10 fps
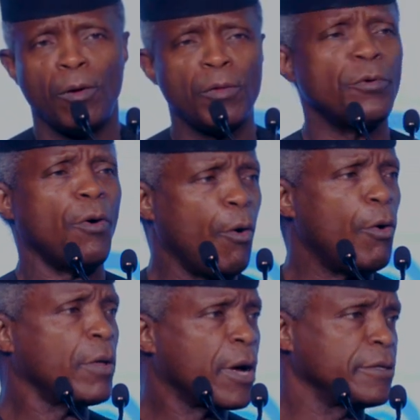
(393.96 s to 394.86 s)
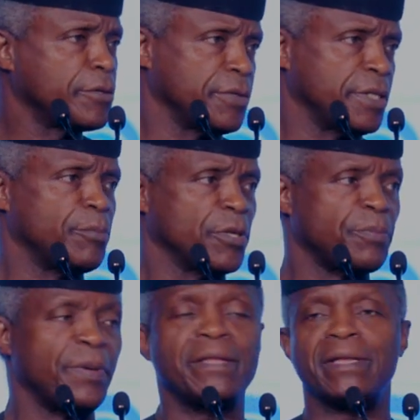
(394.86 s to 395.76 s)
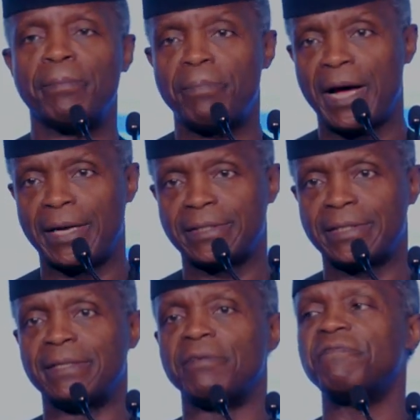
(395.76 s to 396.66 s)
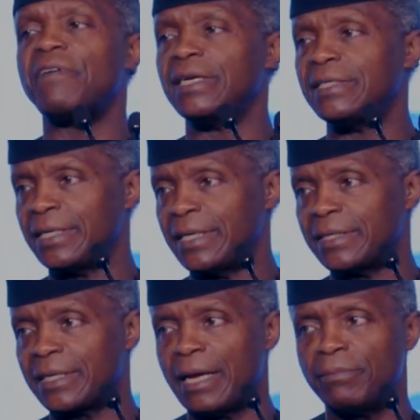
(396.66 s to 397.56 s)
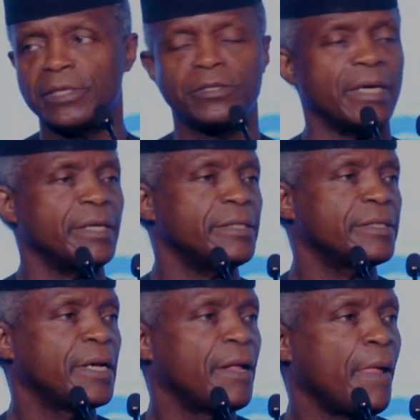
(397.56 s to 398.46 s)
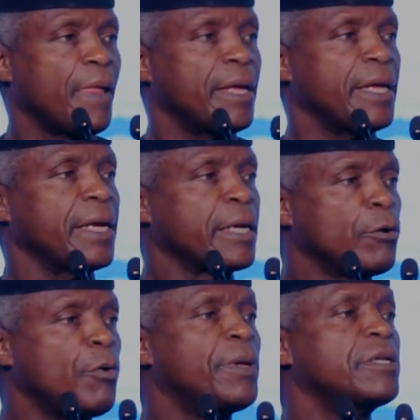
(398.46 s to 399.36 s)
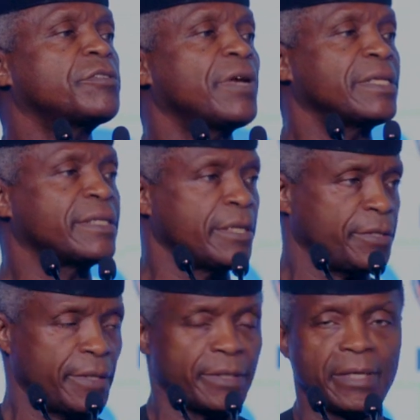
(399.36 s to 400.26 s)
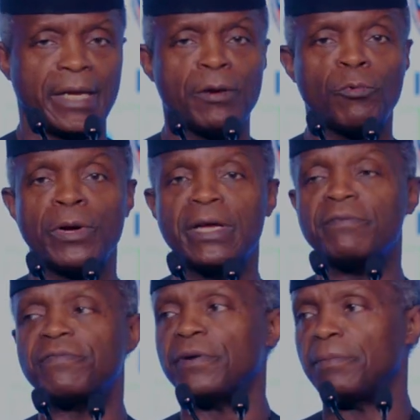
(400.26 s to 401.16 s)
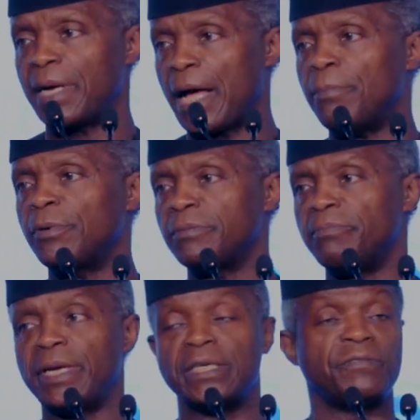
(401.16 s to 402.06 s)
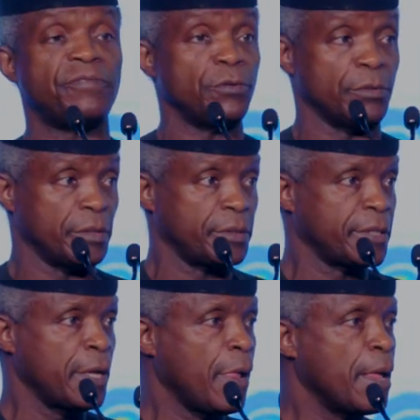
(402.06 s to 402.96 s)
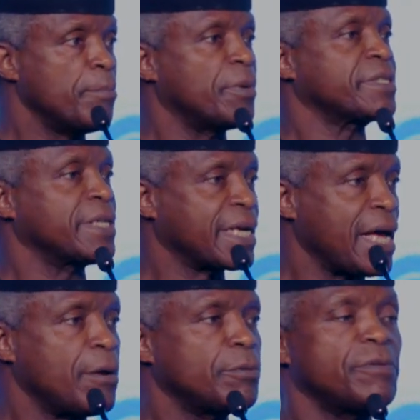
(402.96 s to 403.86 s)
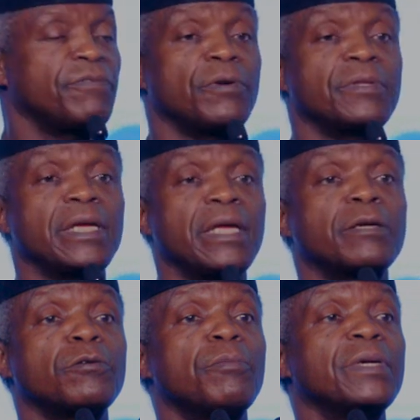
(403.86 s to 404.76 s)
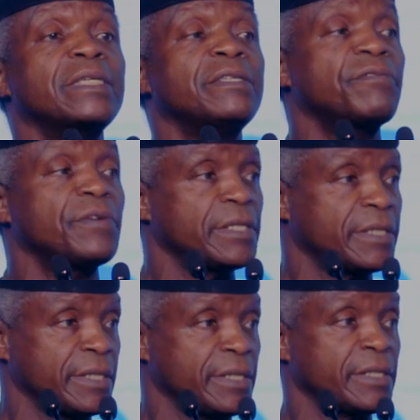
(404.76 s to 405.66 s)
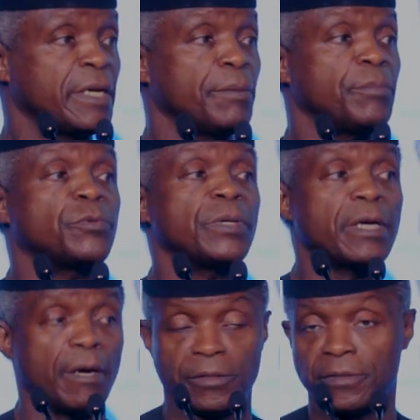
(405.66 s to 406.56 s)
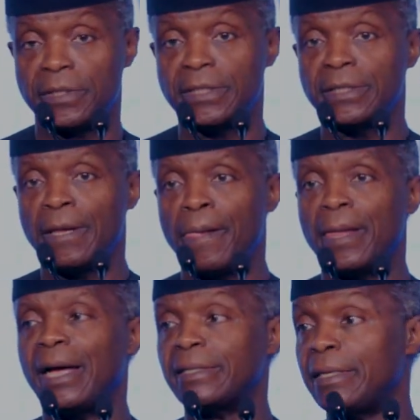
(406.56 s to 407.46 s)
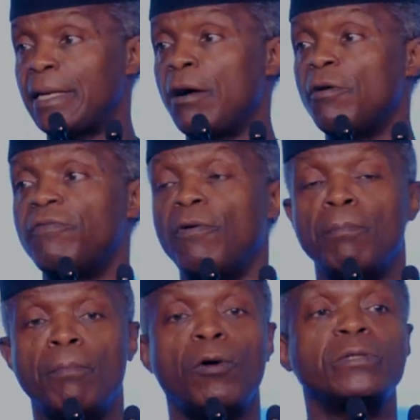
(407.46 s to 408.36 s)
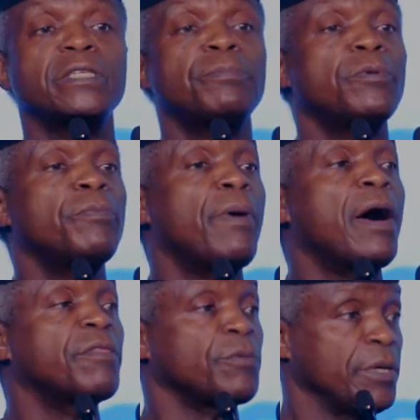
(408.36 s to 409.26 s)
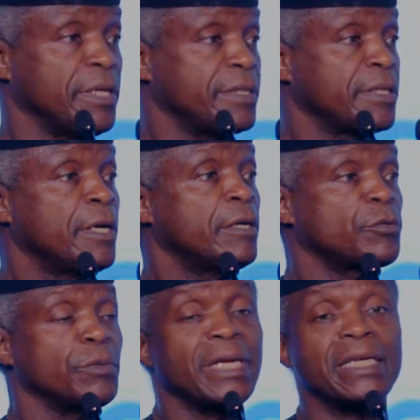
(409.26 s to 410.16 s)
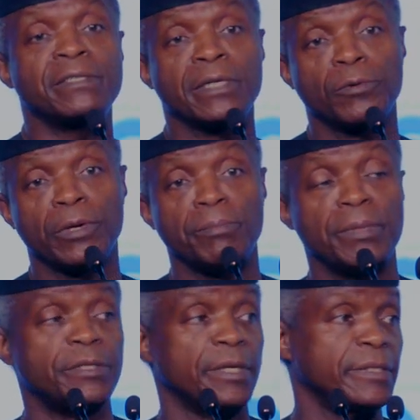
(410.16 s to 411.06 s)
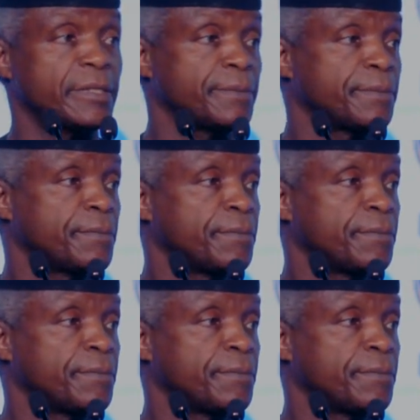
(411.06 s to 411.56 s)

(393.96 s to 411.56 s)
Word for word: Although all countries must play their part in the fight against climate change, a global transition away from carbon based fuels must account for the economic differences between countries and allow for multiple pathways to net zero emissions.